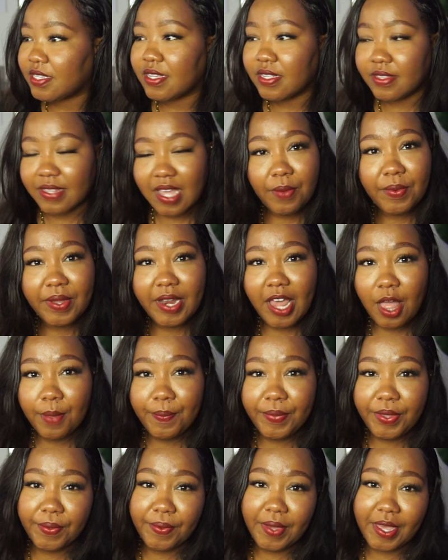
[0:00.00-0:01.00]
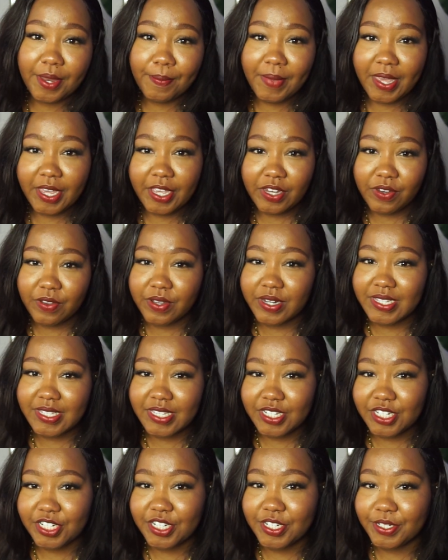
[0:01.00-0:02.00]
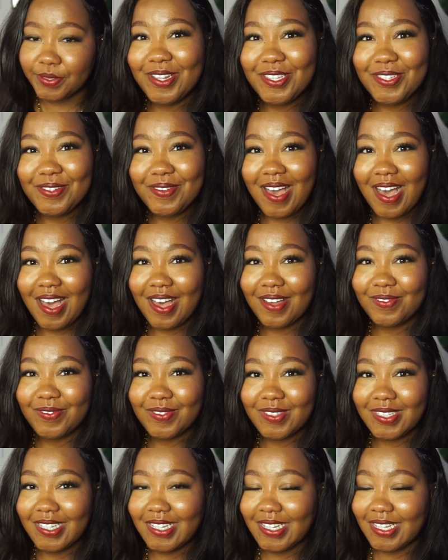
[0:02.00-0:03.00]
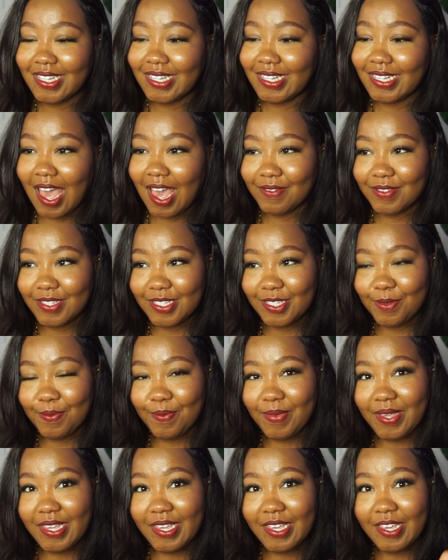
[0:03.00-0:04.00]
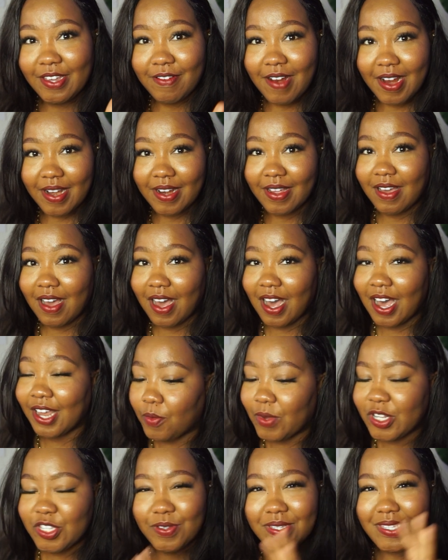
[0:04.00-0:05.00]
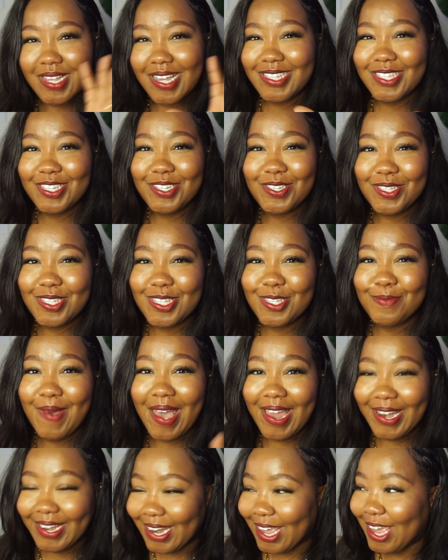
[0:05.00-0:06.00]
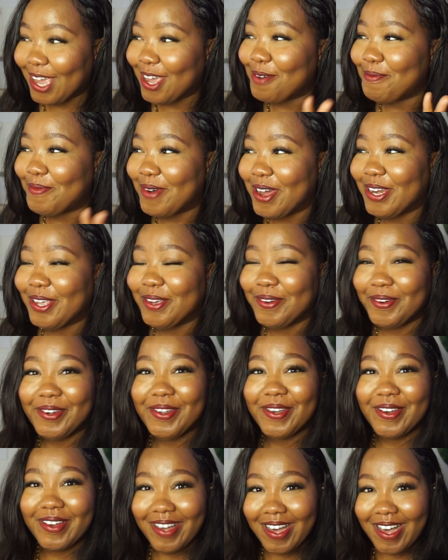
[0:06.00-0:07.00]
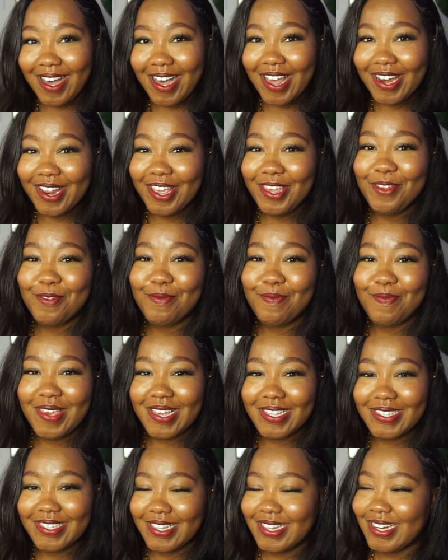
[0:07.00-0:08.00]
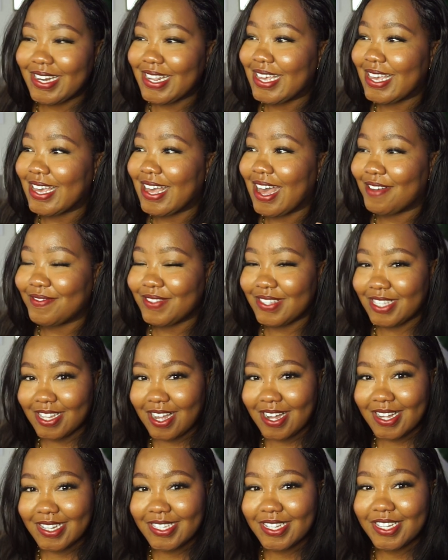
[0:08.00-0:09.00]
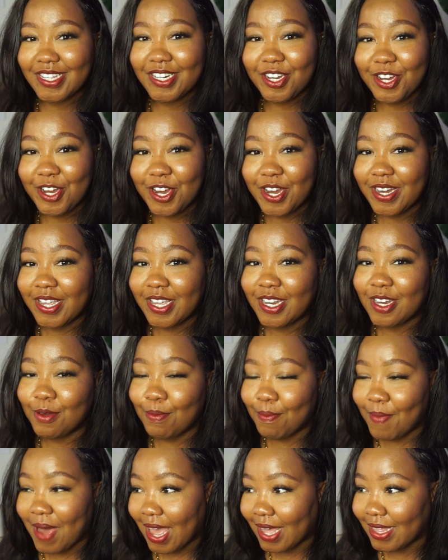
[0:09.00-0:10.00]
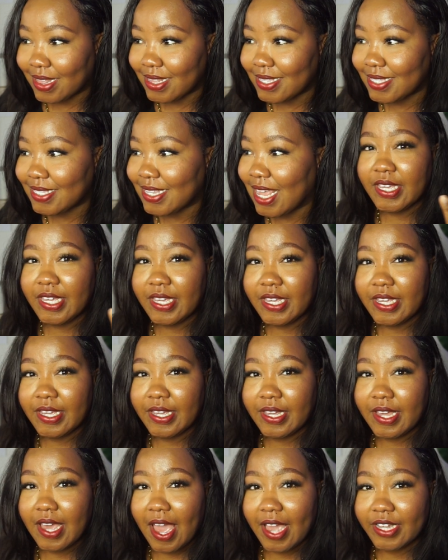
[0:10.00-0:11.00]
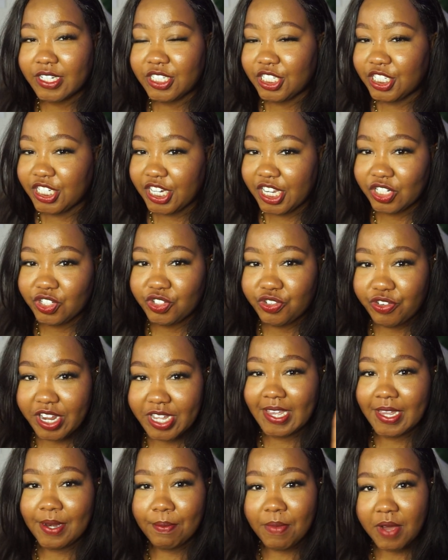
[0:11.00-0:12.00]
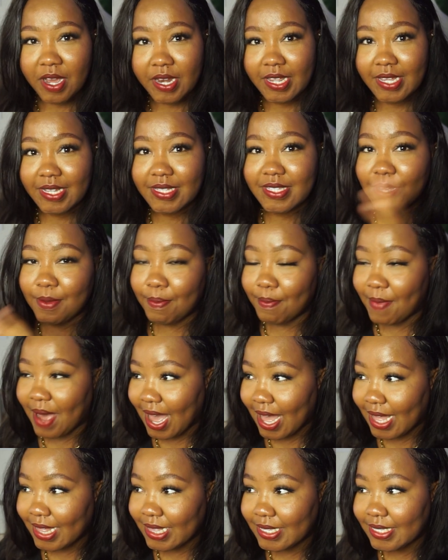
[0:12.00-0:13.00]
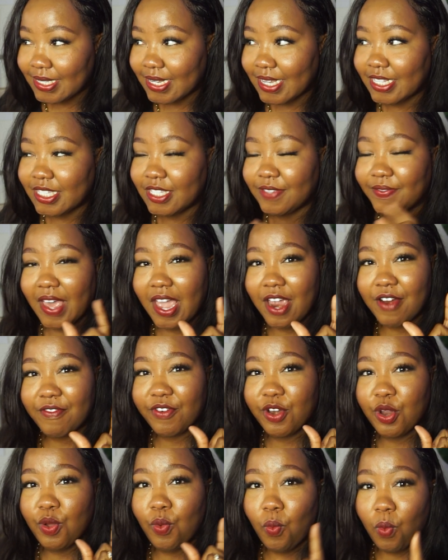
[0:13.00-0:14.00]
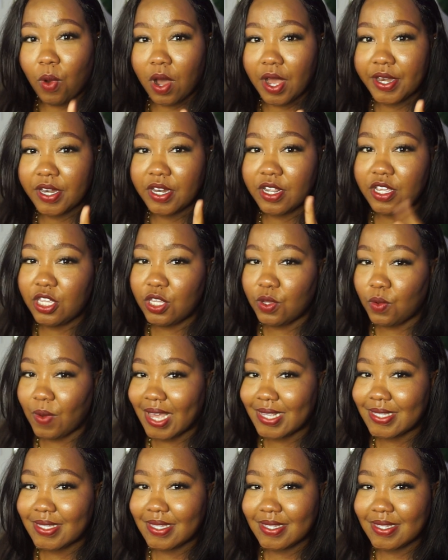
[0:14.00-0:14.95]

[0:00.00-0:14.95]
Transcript: that will help you in making your decision. Once you have the FCB credit card, once you start spending money on your card, you basically have started earning miles. The exchange rate in money to miles, it's for every $1 US